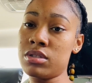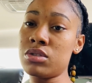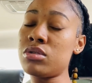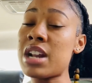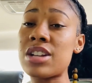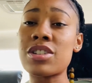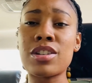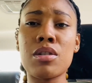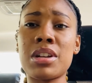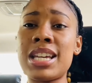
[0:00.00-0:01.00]
Do not try to
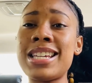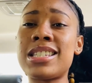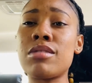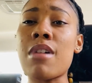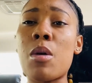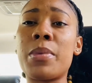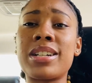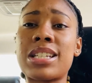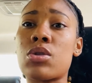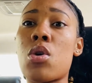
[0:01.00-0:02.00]
go the easy route because
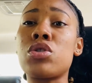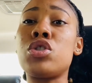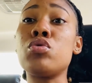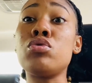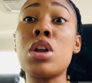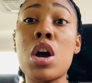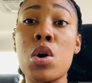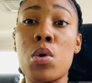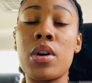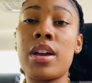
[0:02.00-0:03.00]
that's all you
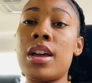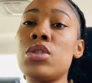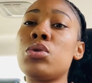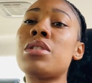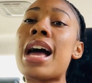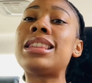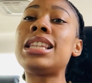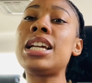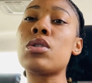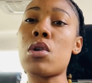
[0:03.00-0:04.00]
know. Do not
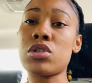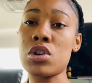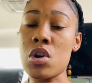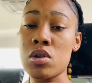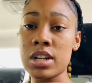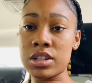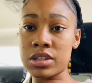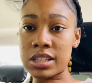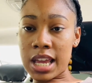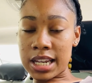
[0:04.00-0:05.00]
lean on your own
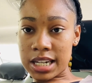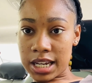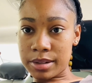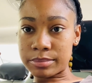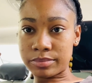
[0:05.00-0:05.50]
understanding.